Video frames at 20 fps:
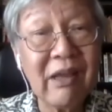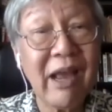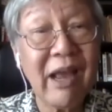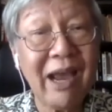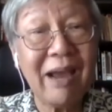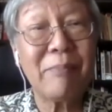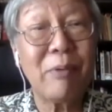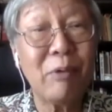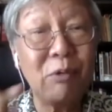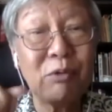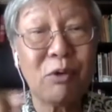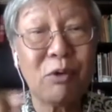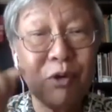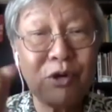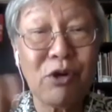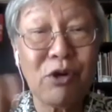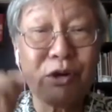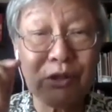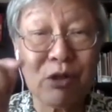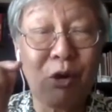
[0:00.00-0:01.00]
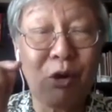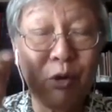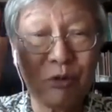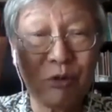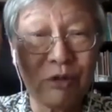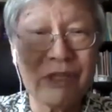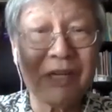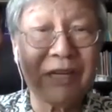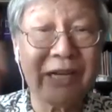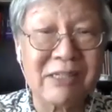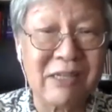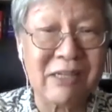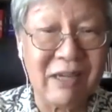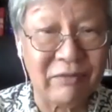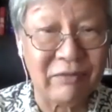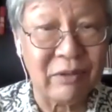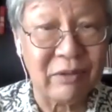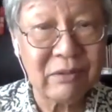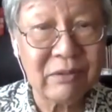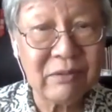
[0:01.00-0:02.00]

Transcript: Apple could not go to the next level.